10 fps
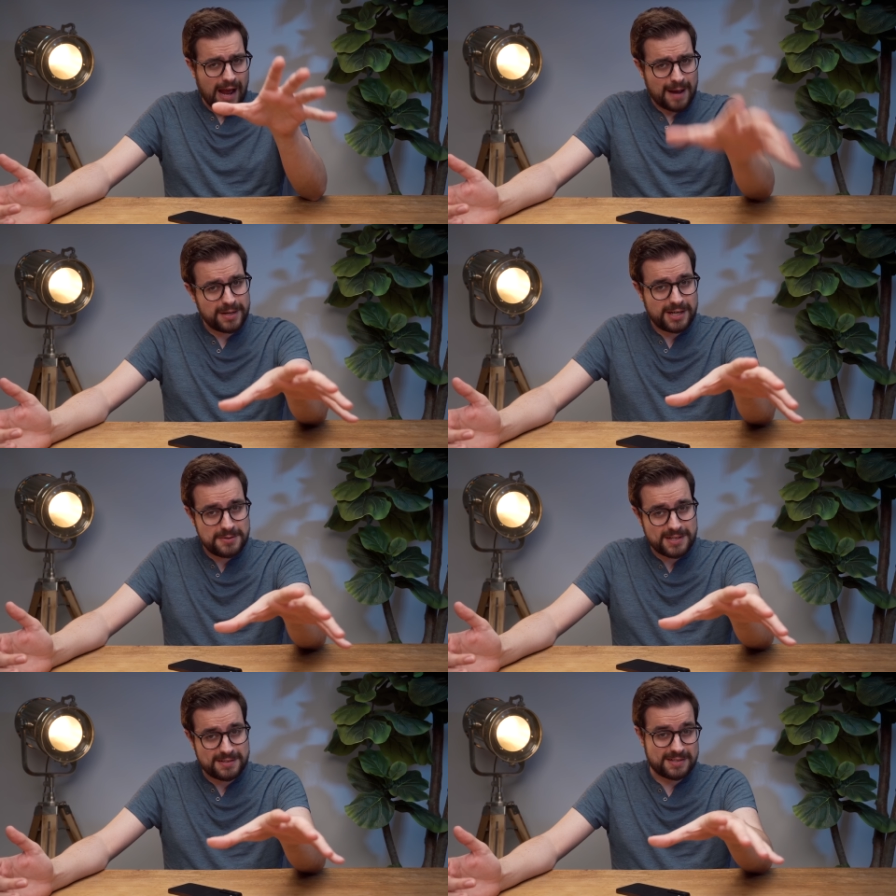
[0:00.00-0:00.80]
I'm gonna
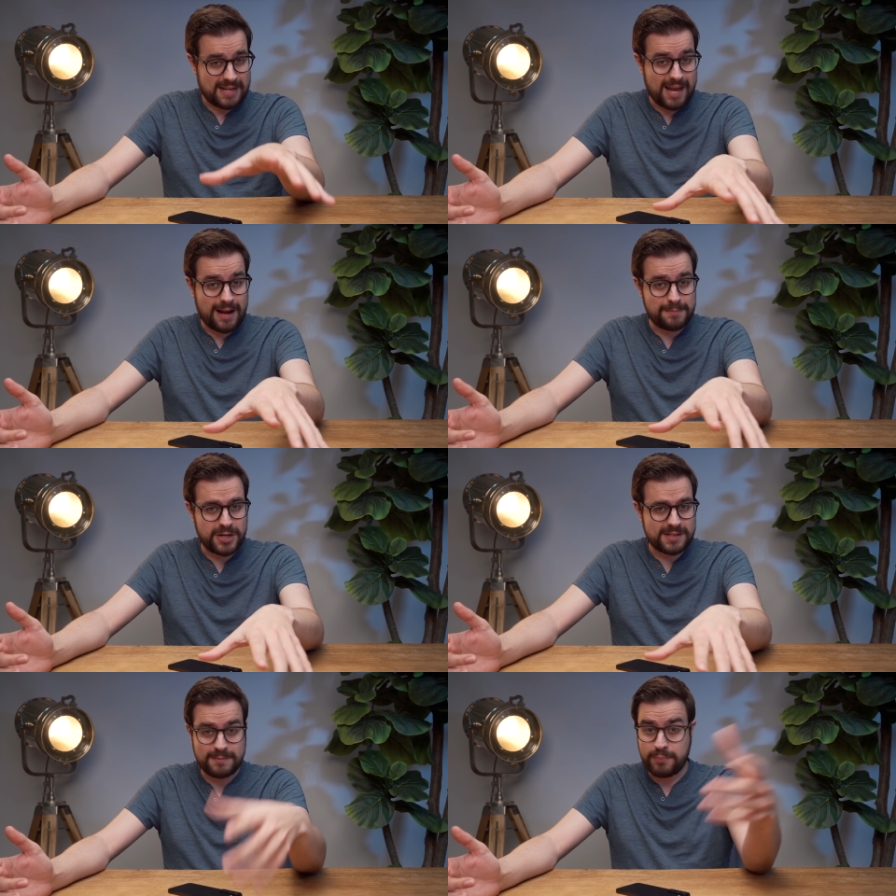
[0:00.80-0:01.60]
use it to scan
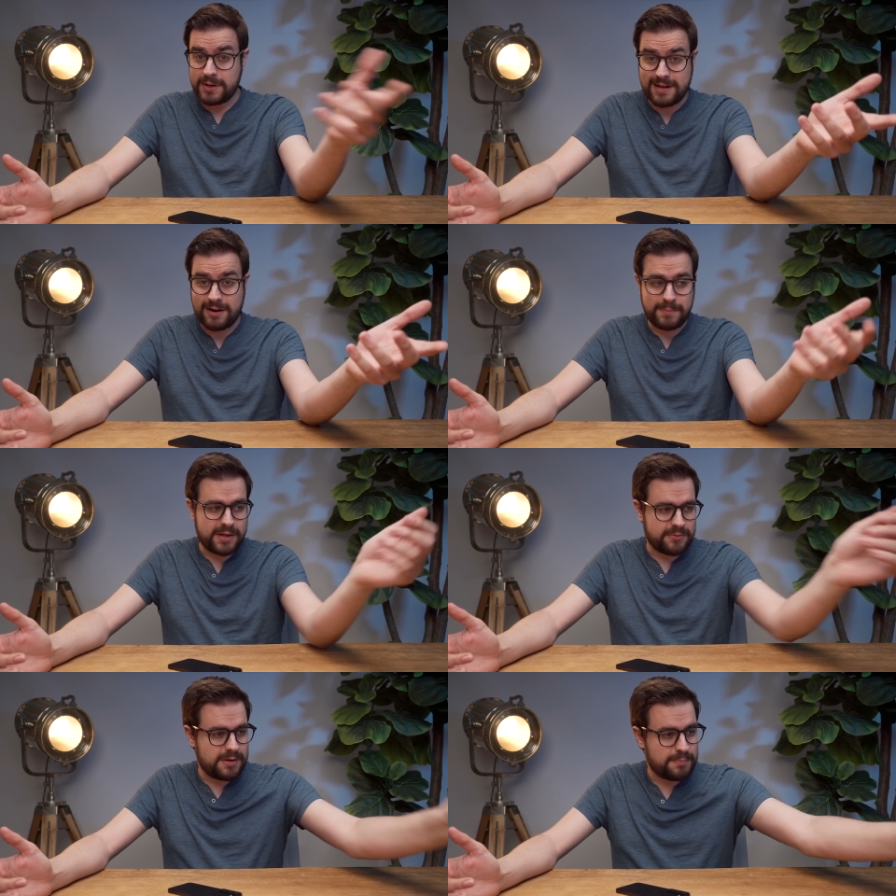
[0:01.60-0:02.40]
objects to print out on my
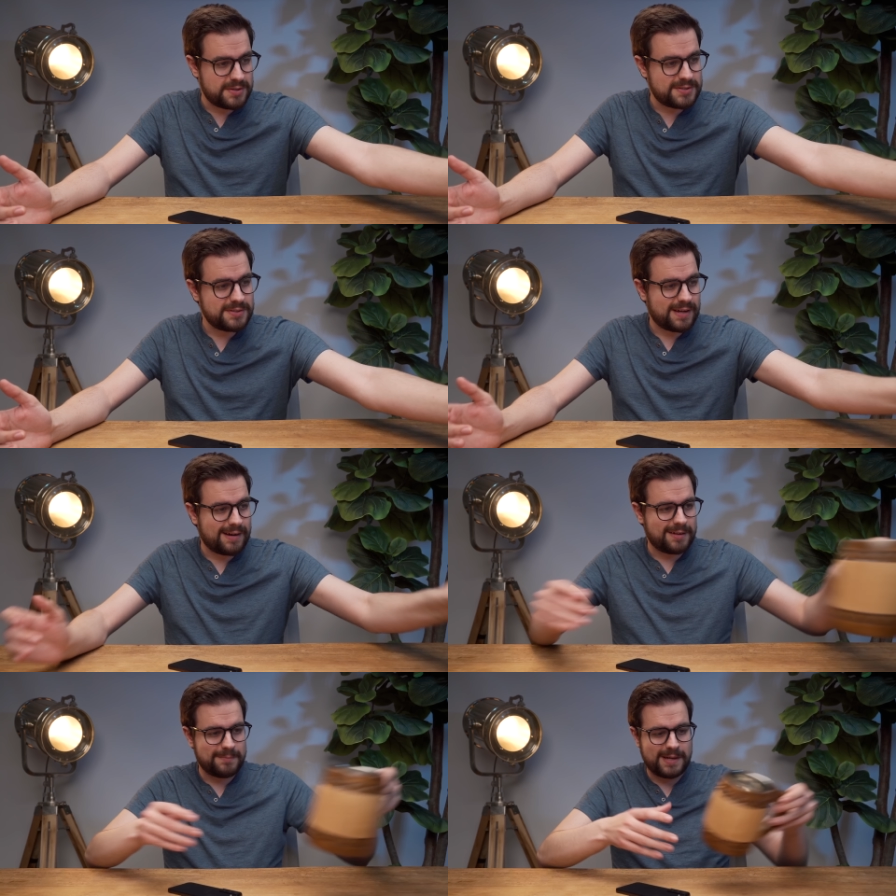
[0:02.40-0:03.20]
3D printer, kind
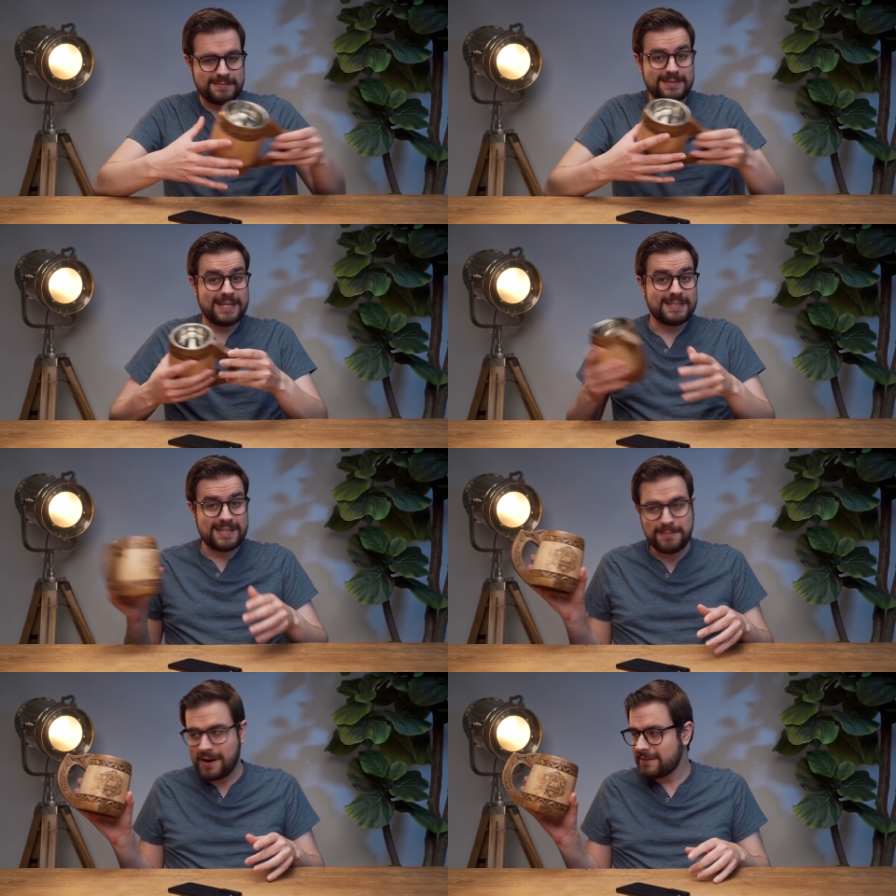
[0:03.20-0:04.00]
of like my
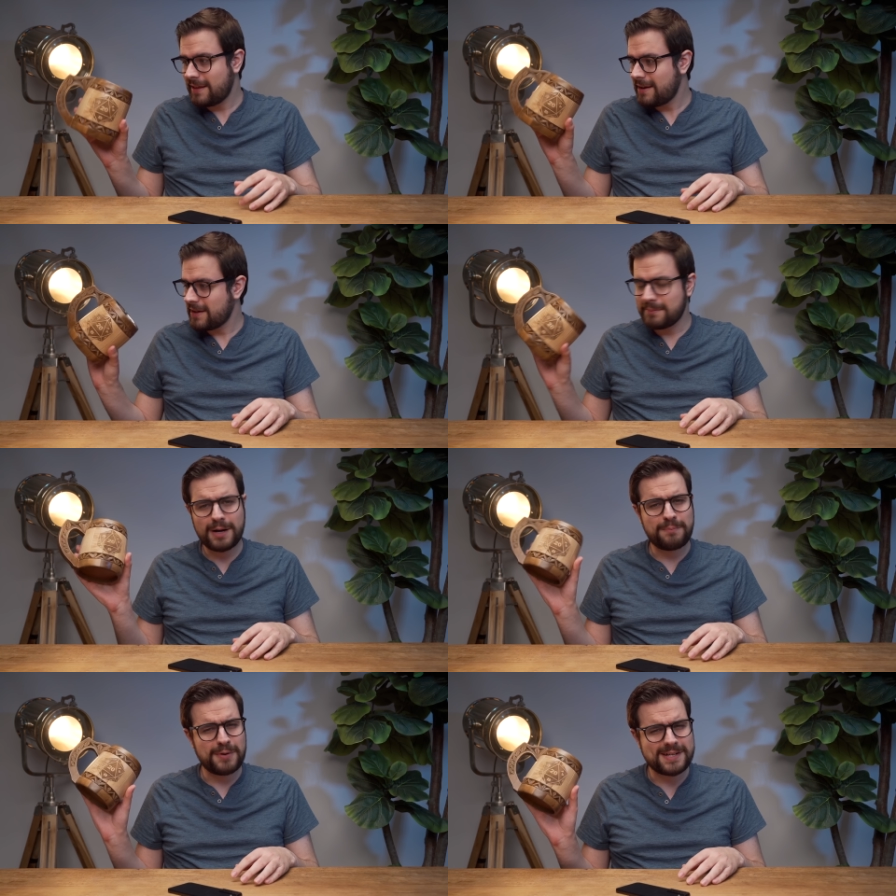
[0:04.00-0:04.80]
D&D mug that I think I'm
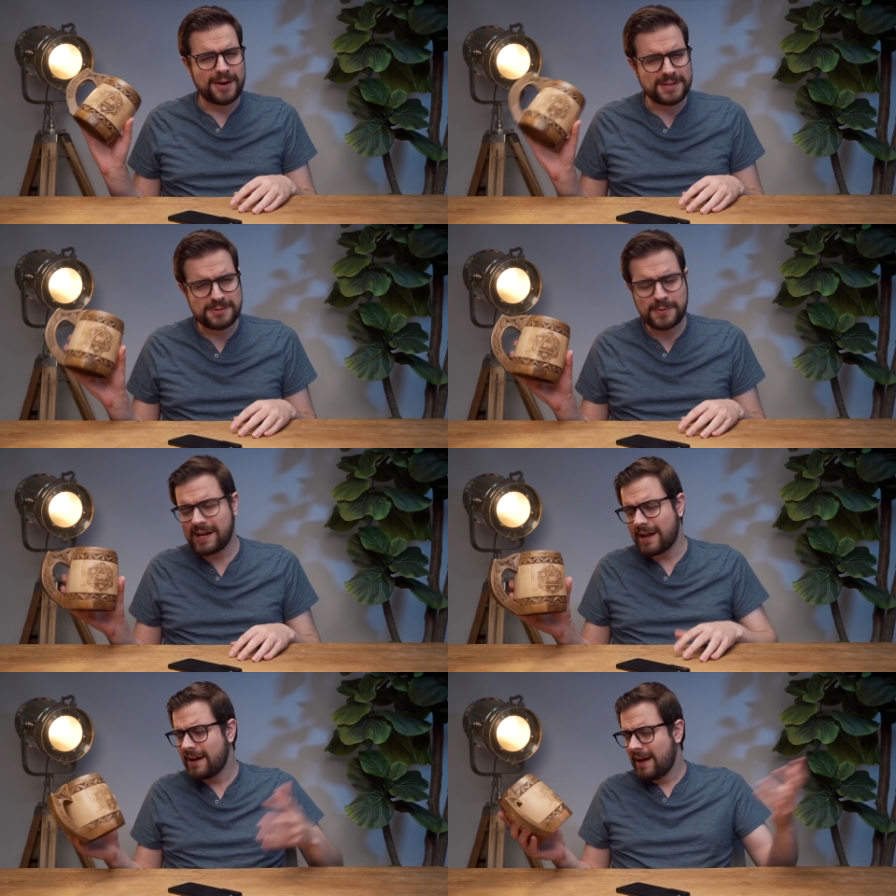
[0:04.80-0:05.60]
gonna print out this
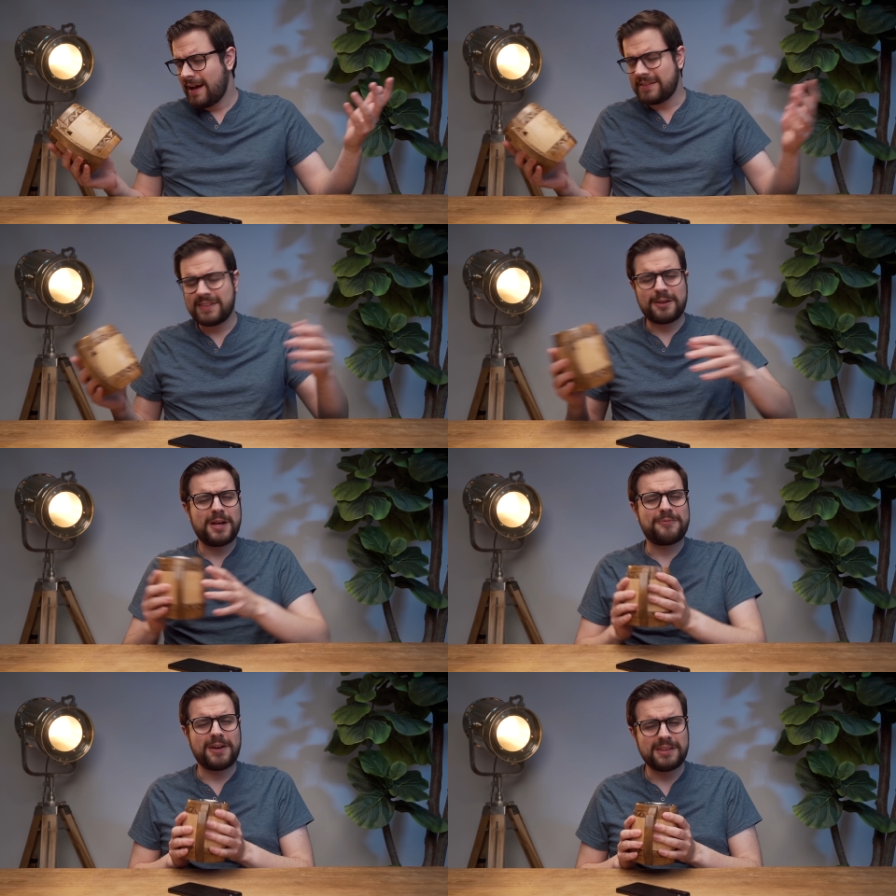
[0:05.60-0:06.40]
weekend. I think that'll be
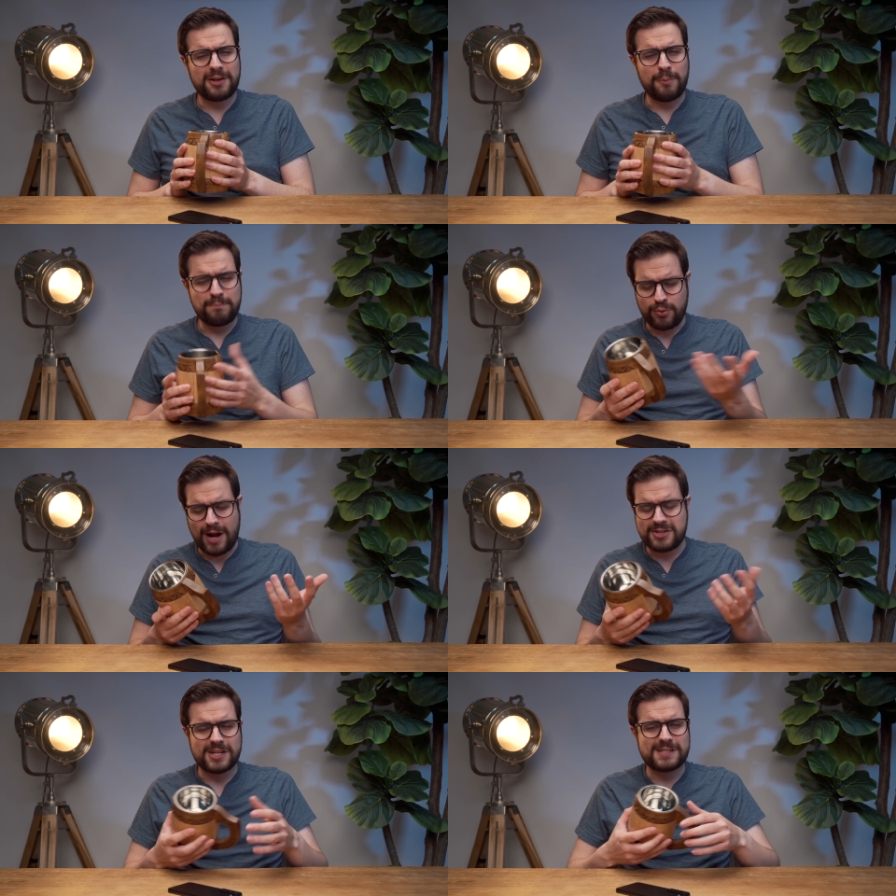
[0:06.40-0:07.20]
a fun little
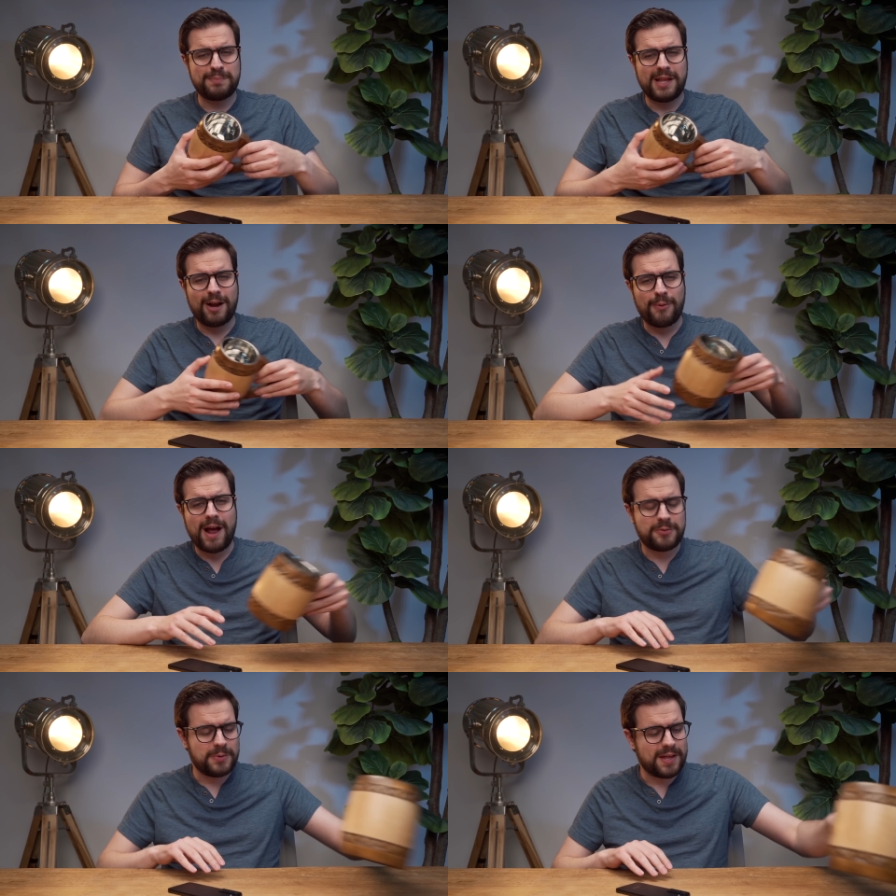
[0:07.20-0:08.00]
project to play
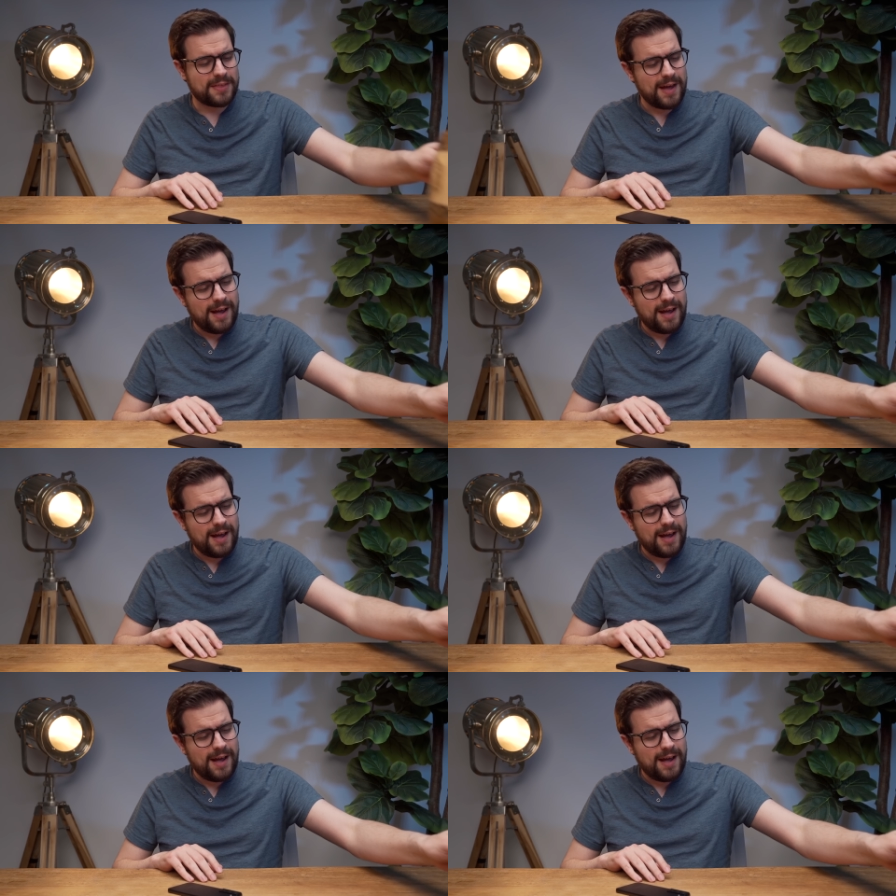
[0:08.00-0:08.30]
around with.